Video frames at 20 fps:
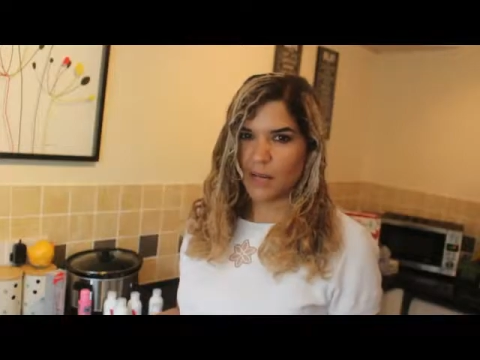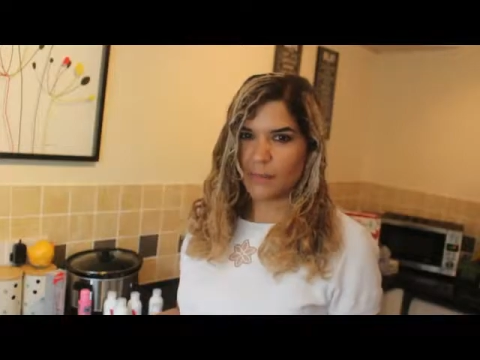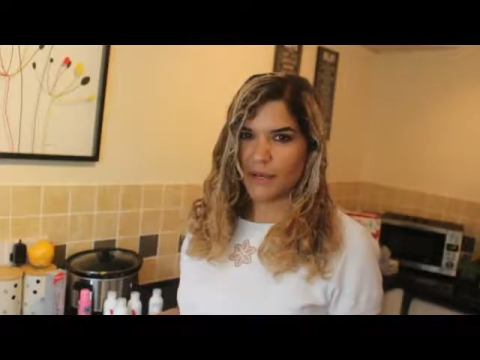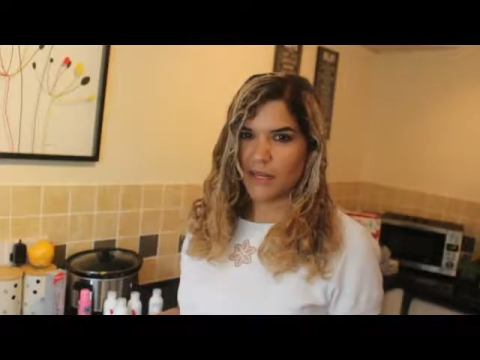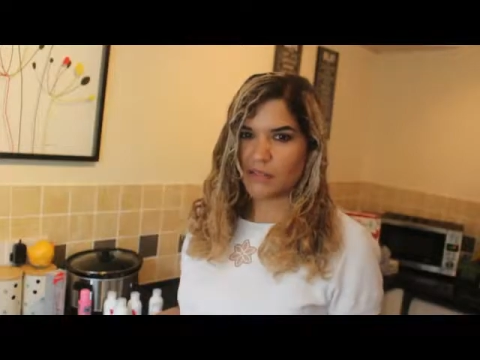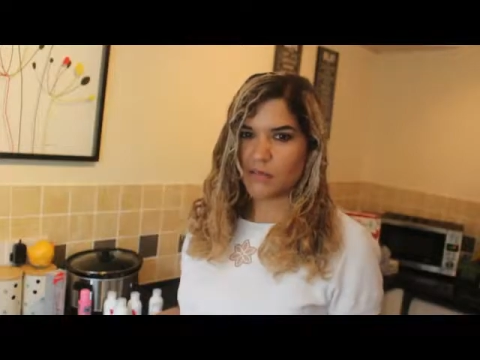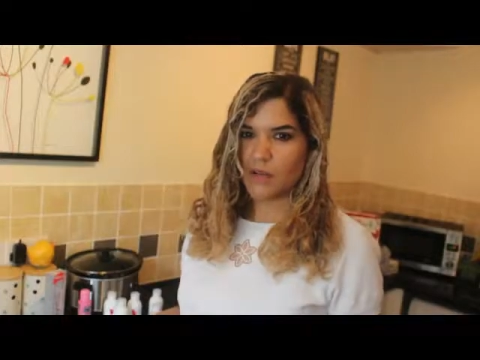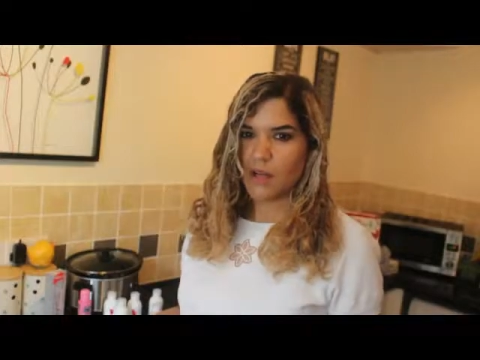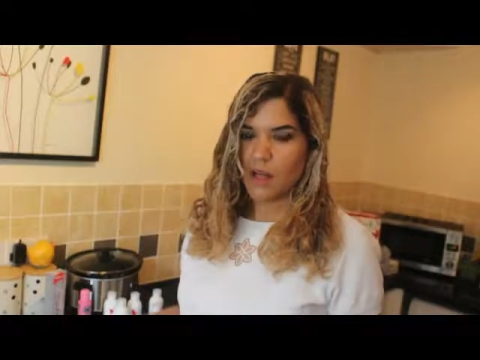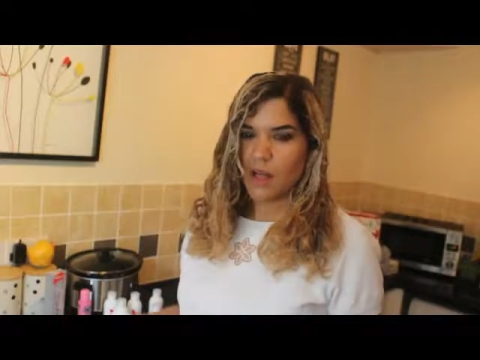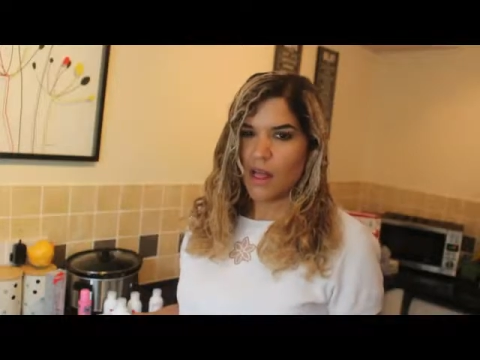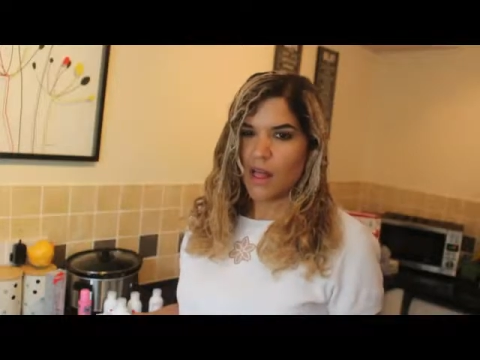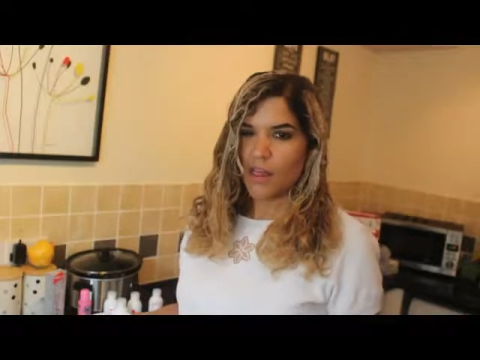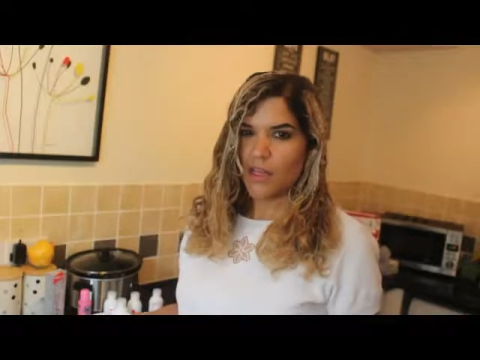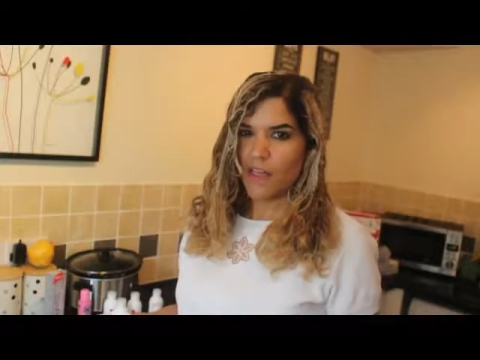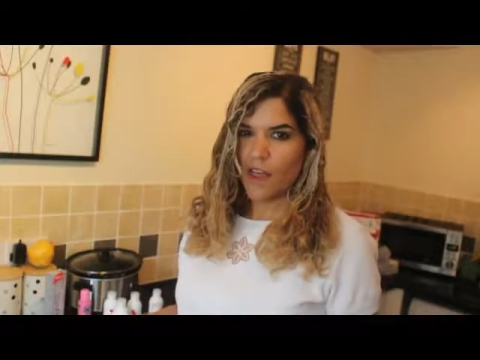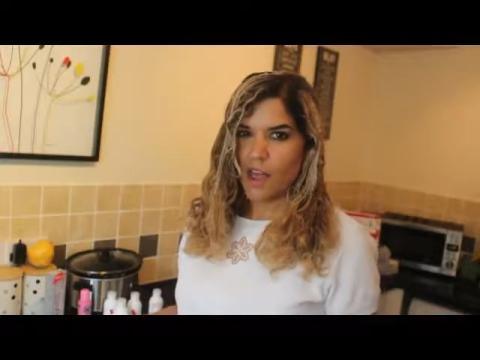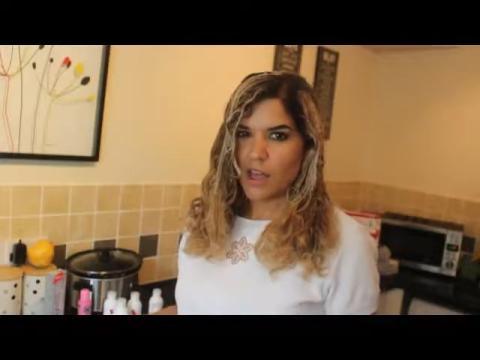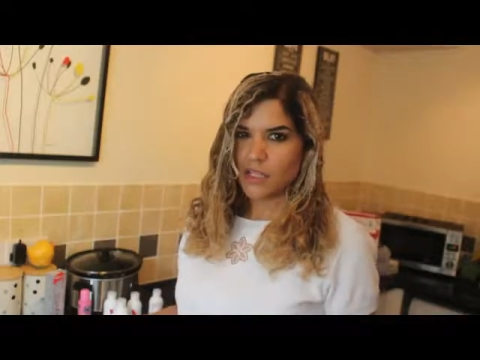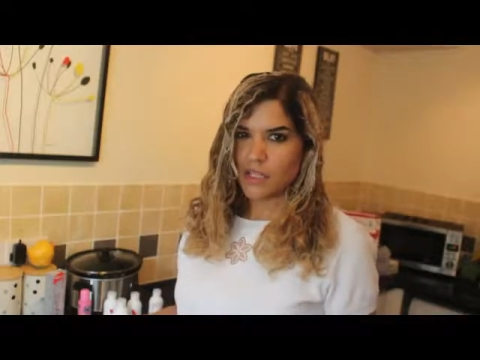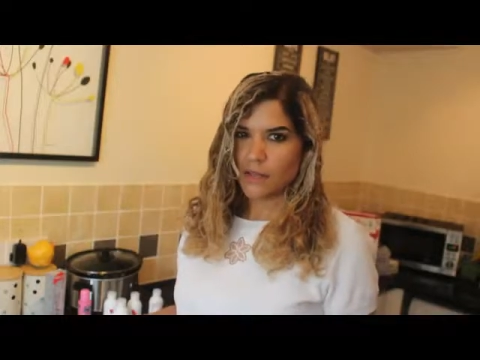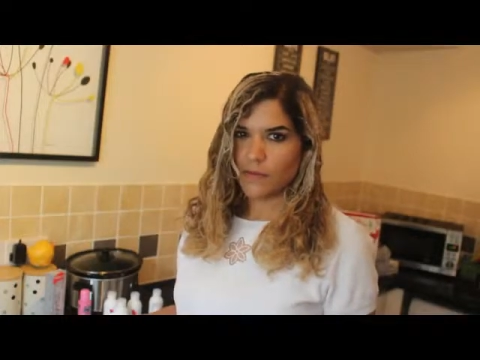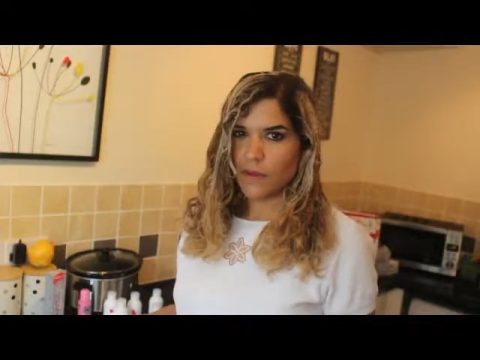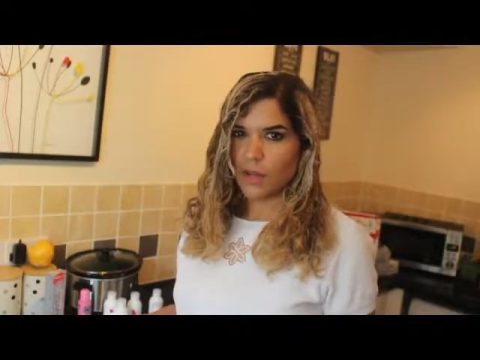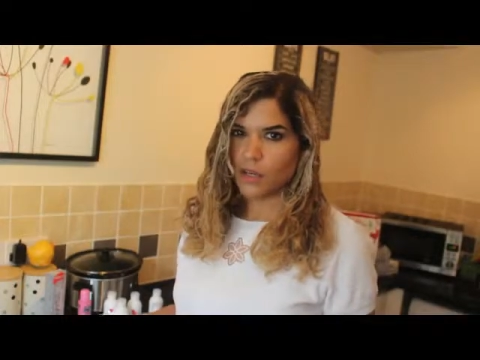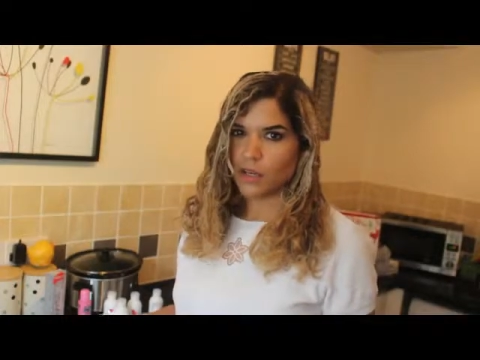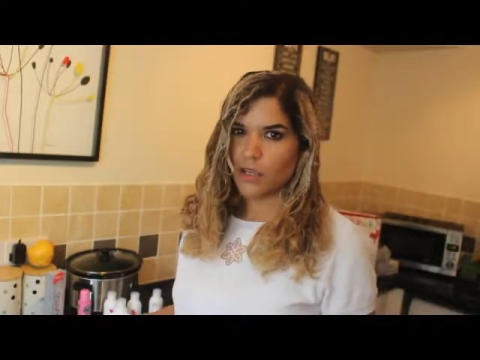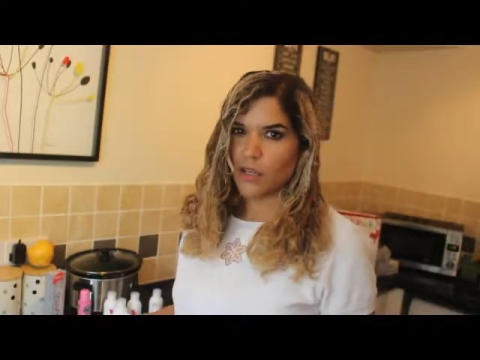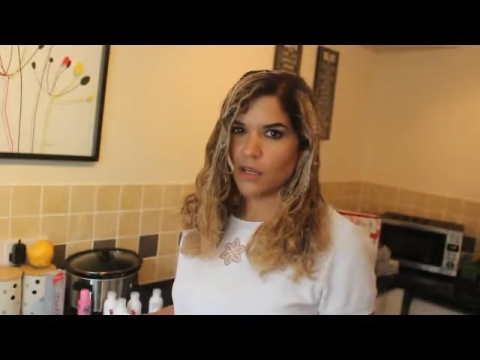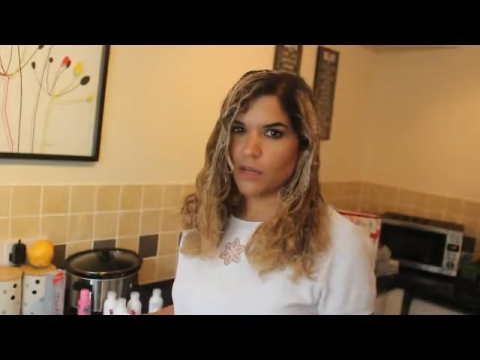about 30
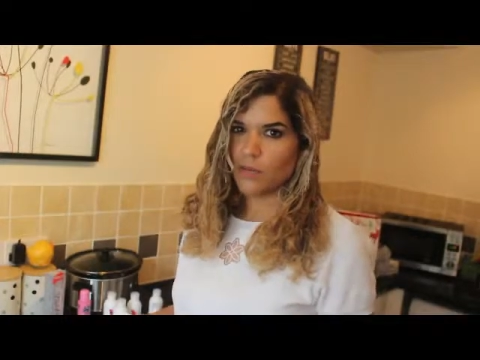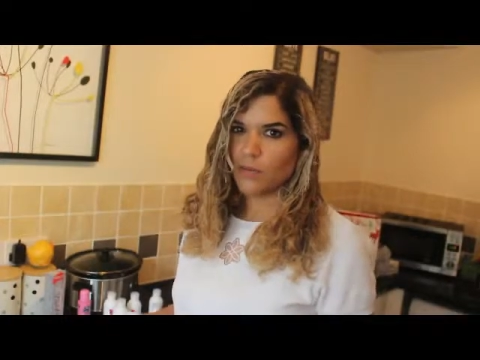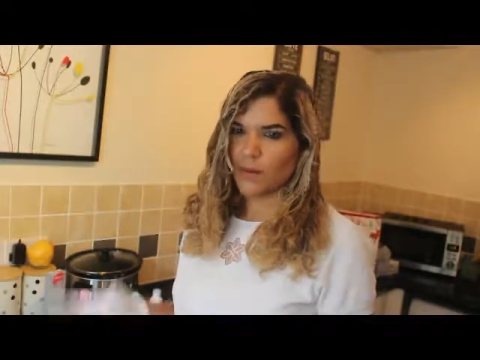volume.